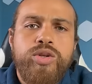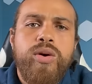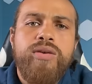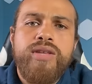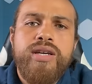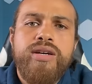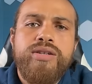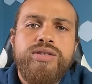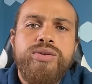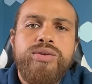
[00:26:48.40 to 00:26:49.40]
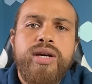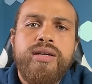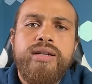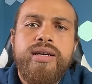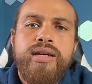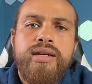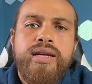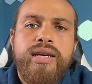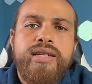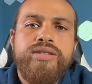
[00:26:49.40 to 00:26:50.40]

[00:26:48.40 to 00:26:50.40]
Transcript: too over the hill or too done. And